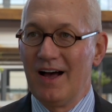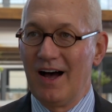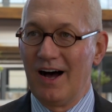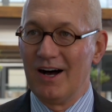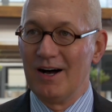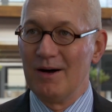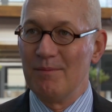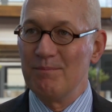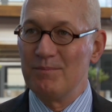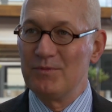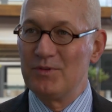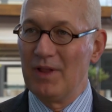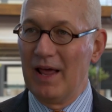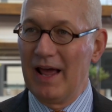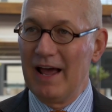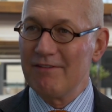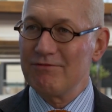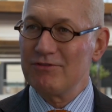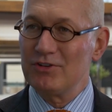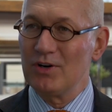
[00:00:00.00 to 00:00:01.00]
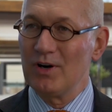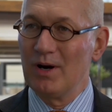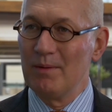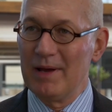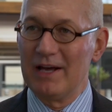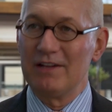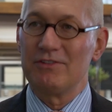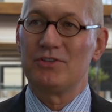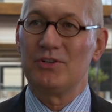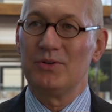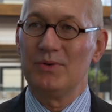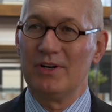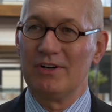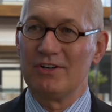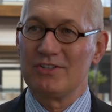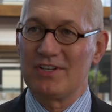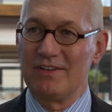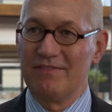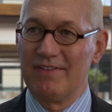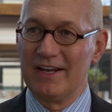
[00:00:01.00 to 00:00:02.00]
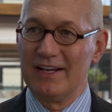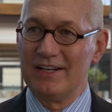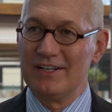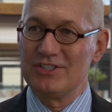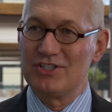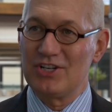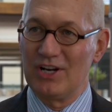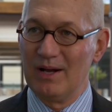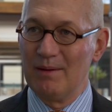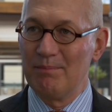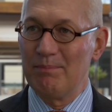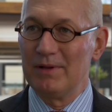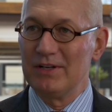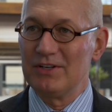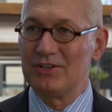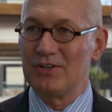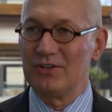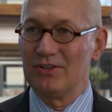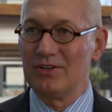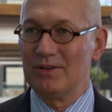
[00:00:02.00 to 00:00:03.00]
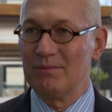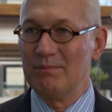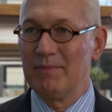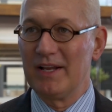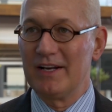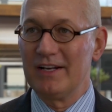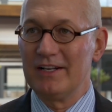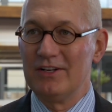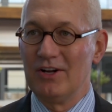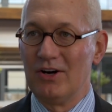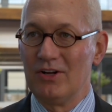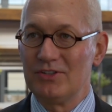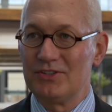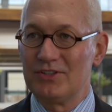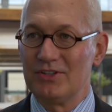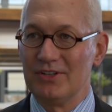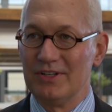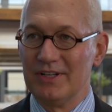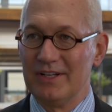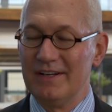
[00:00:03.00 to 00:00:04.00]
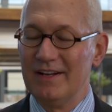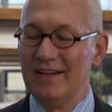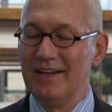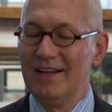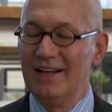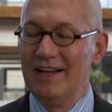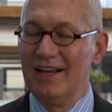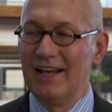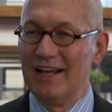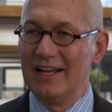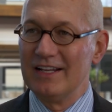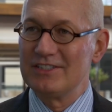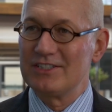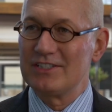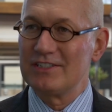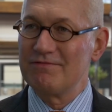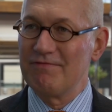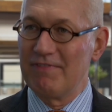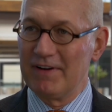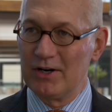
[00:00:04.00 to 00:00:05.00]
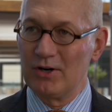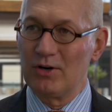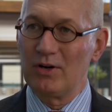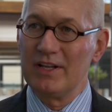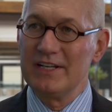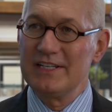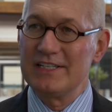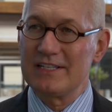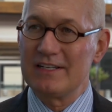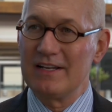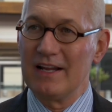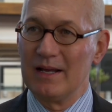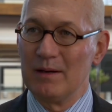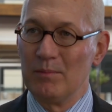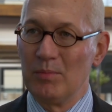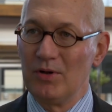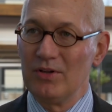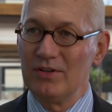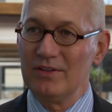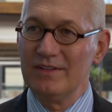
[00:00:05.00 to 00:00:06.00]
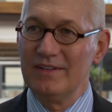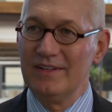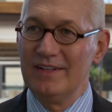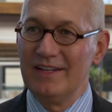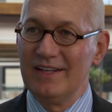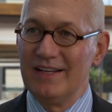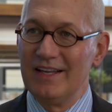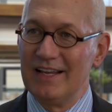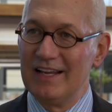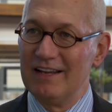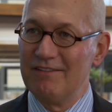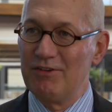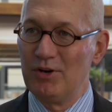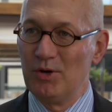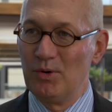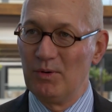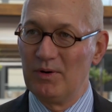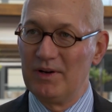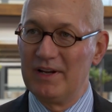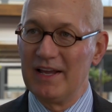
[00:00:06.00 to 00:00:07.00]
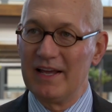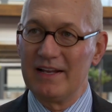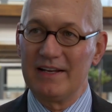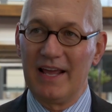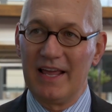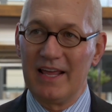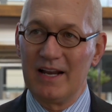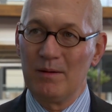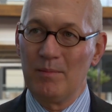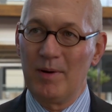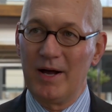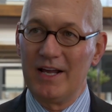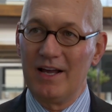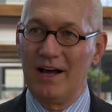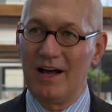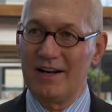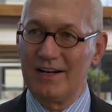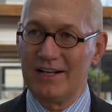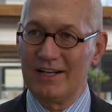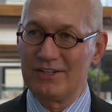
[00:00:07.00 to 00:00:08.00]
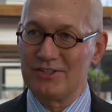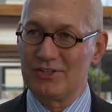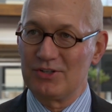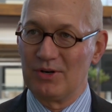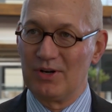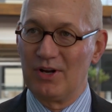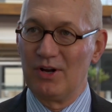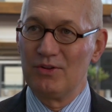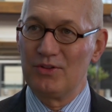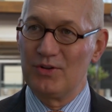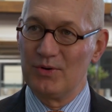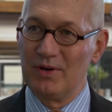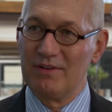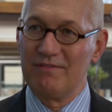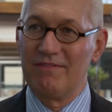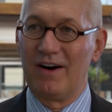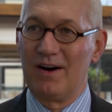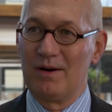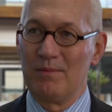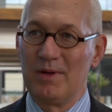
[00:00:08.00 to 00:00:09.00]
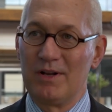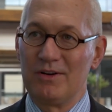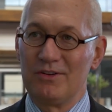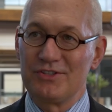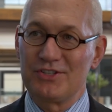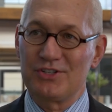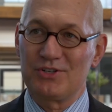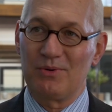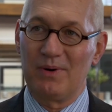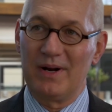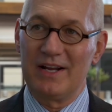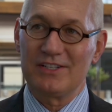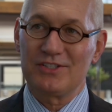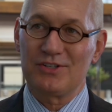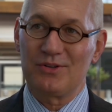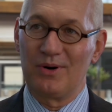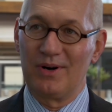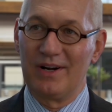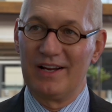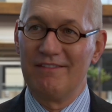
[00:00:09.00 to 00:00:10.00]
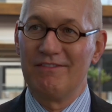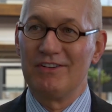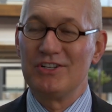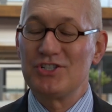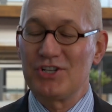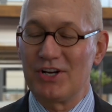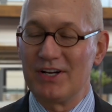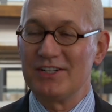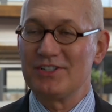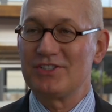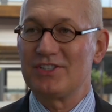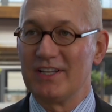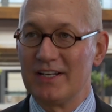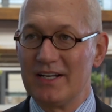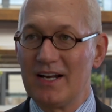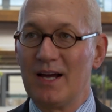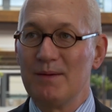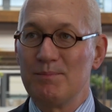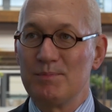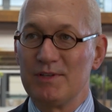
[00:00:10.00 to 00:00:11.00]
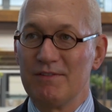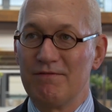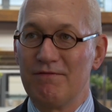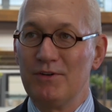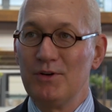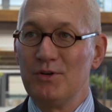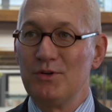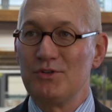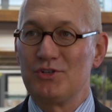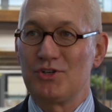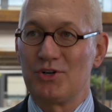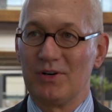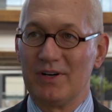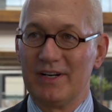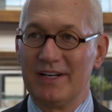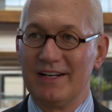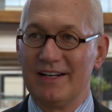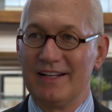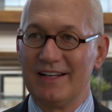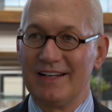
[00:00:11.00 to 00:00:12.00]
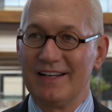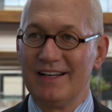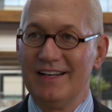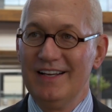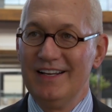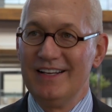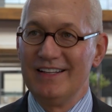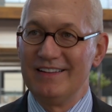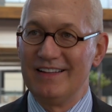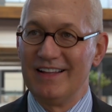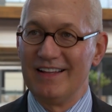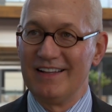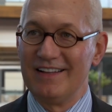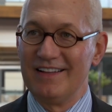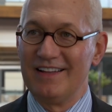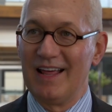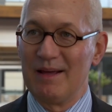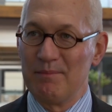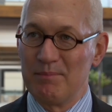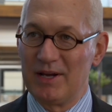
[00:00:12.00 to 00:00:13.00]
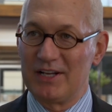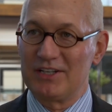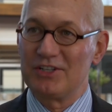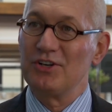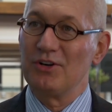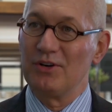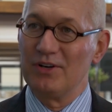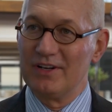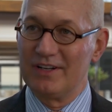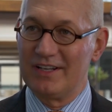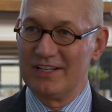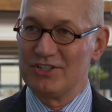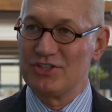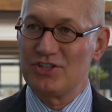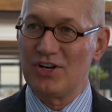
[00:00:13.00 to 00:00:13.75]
Um, after about two years of age, up until mid adulthood, it's fairly stable. If you get antibiotics or go through environmental stress or even change the types of foods you're eating, then that bacteria can